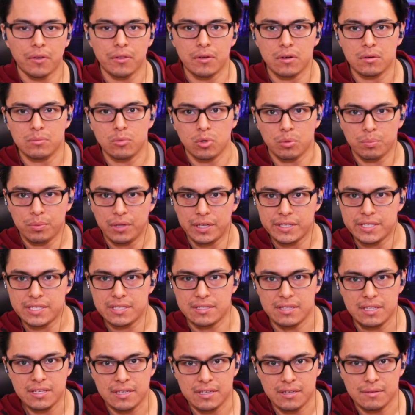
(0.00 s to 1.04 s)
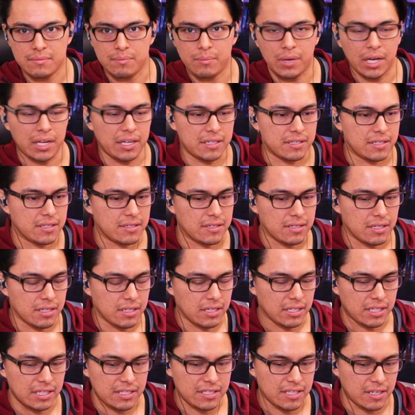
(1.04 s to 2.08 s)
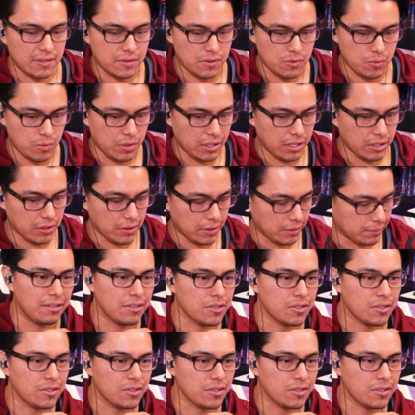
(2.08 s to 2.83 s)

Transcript: there are more pluses than minuses. It sounds really good.